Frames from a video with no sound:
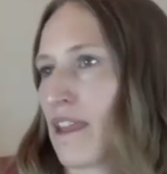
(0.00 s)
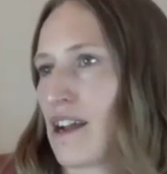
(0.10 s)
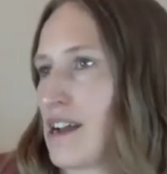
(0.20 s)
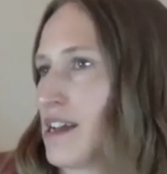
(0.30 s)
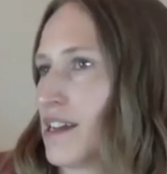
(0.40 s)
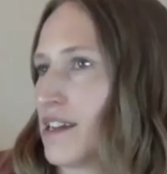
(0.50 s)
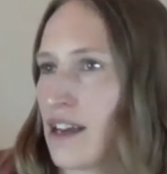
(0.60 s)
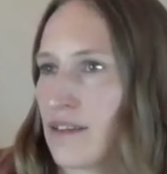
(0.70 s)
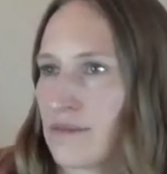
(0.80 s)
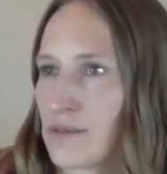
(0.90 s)
I
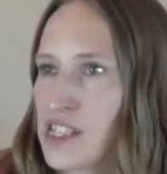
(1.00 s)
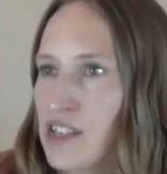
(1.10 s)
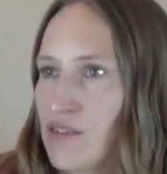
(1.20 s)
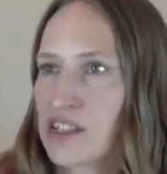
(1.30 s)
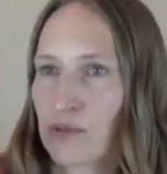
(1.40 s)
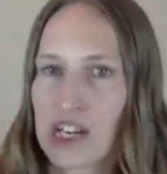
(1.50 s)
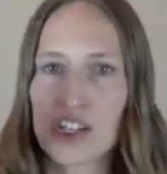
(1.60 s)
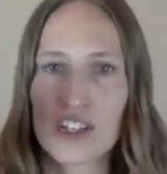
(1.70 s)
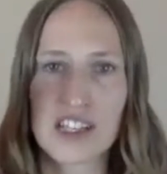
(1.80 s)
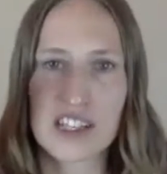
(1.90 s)
receive
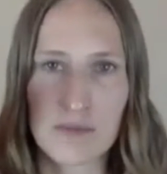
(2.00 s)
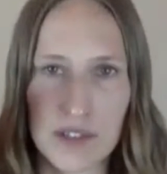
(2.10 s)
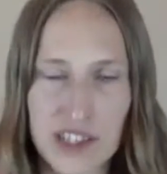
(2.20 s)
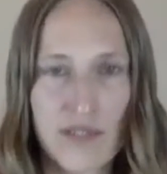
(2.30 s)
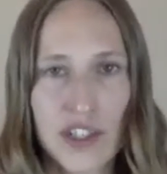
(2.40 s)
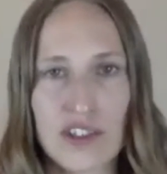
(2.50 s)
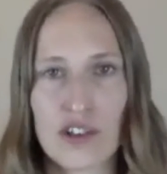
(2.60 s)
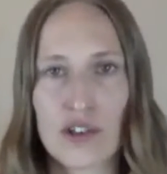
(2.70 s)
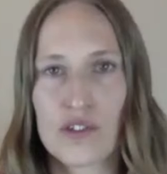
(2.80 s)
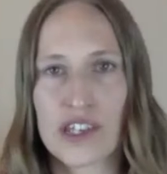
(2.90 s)
inspiration that's specific to
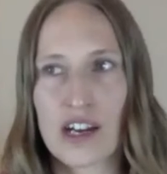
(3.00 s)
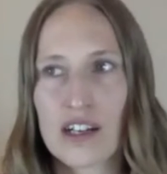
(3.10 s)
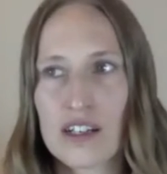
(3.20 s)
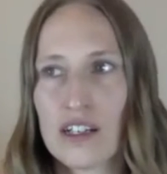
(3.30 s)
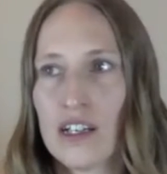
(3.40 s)
who's there.